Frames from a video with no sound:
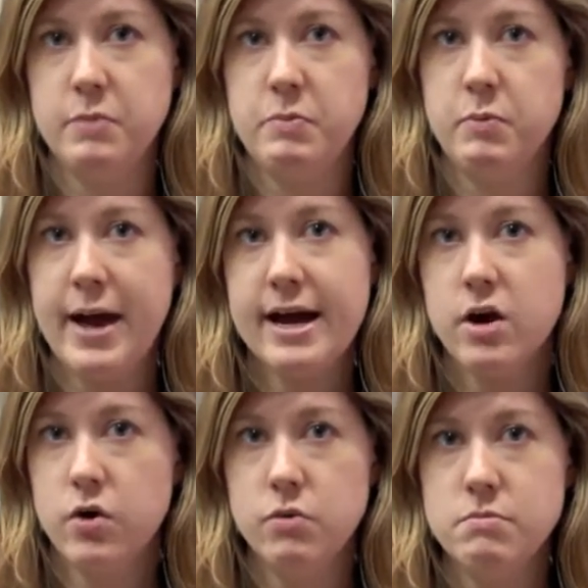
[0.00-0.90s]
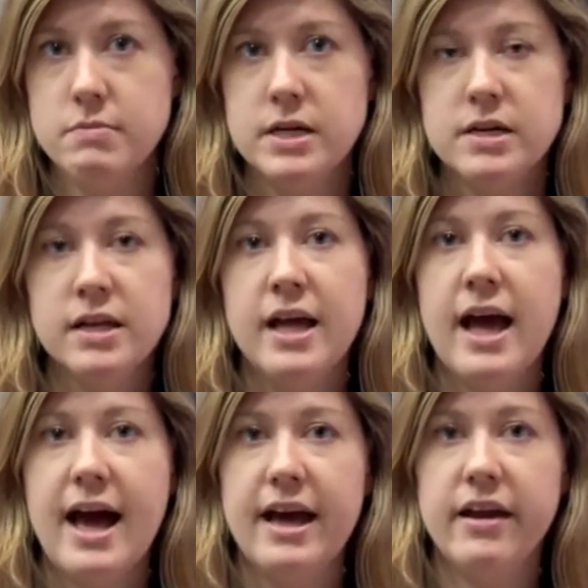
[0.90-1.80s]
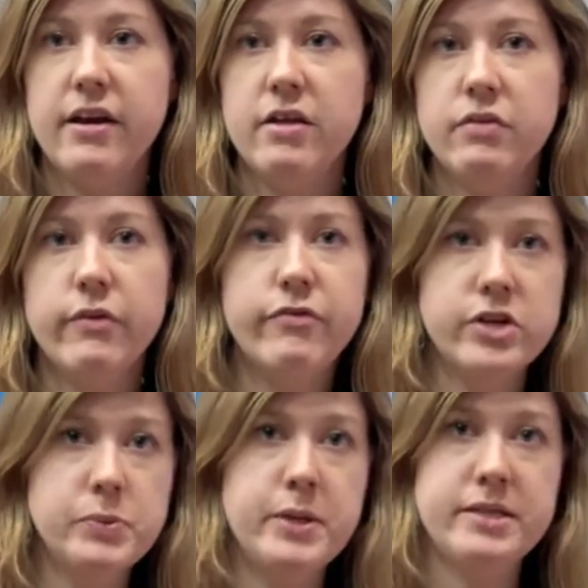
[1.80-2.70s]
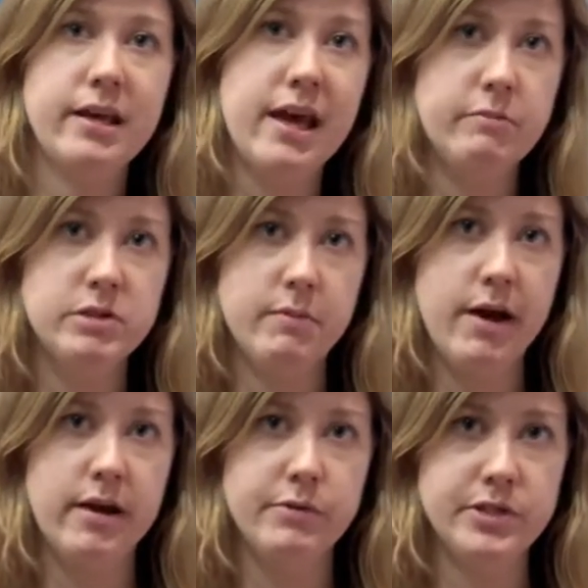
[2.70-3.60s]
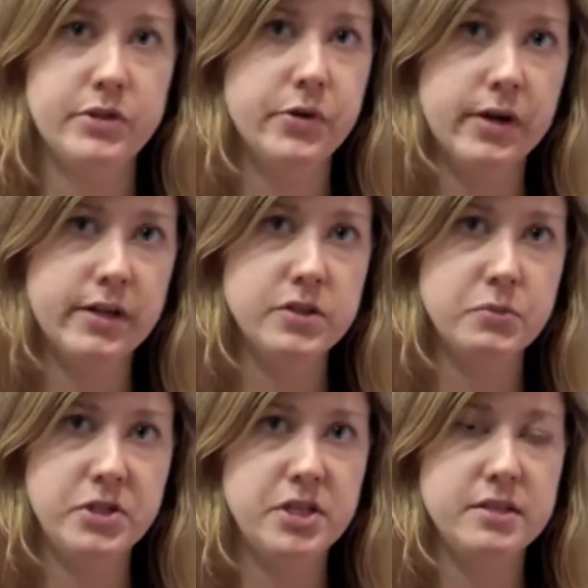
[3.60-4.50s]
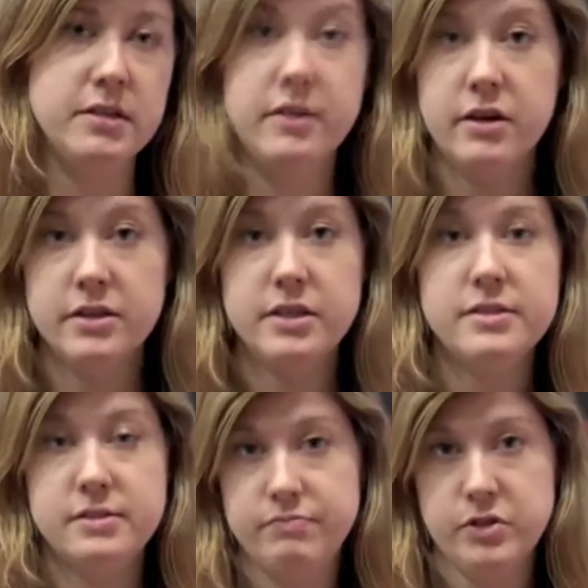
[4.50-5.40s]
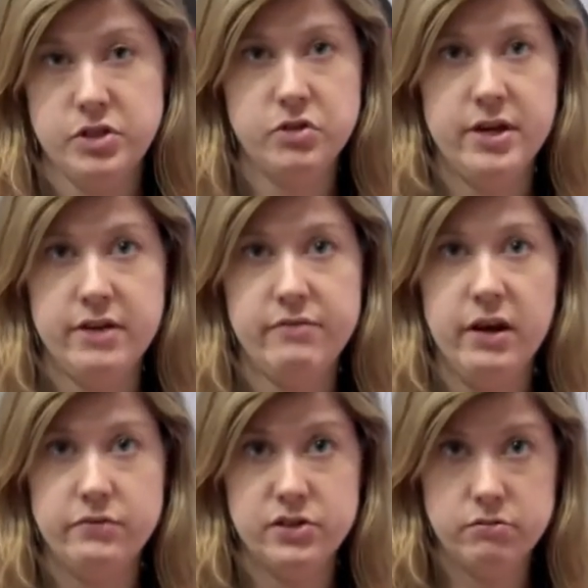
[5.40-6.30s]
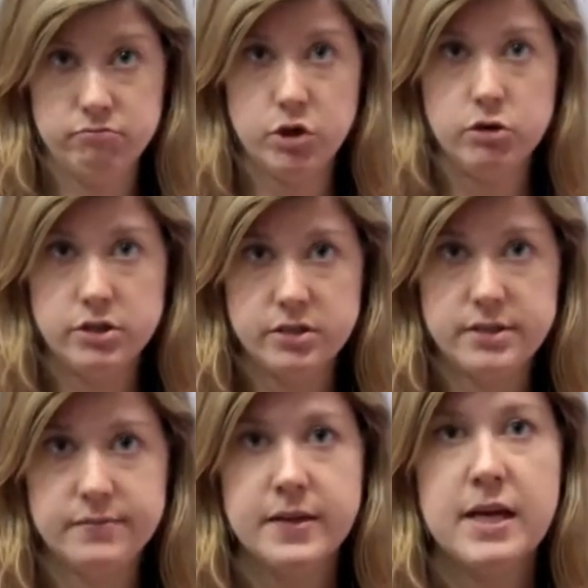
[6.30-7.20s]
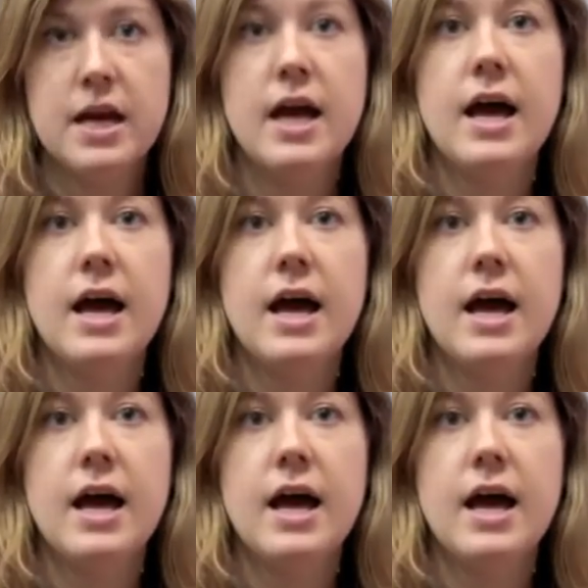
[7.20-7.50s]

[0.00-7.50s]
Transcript: the people back home. And the first place that came to mind was New Orleans, which is, mm-hmm. there's this story involves ghosts. Mm-hmm.